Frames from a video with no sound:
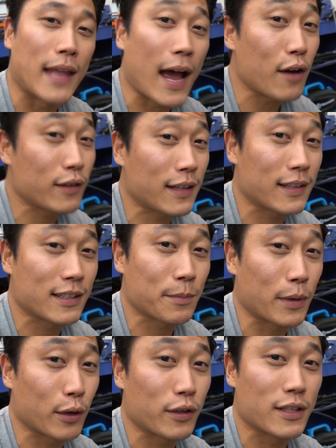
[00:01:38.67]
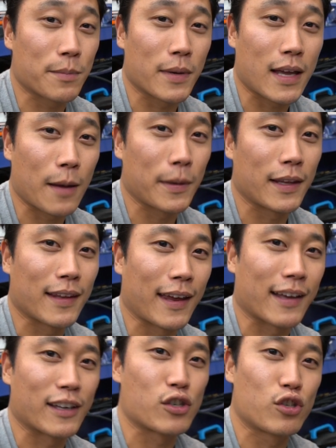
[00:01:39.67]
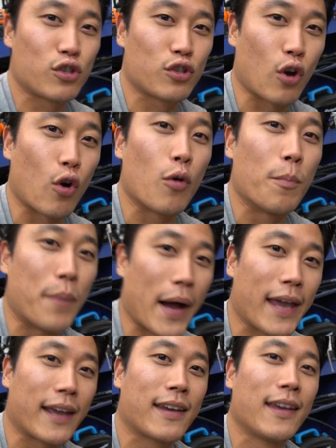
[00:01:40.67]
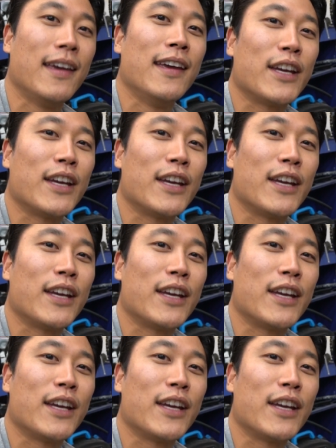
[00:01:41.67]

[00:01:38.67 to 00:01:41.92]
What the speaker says: now that this build is becoming like a show bike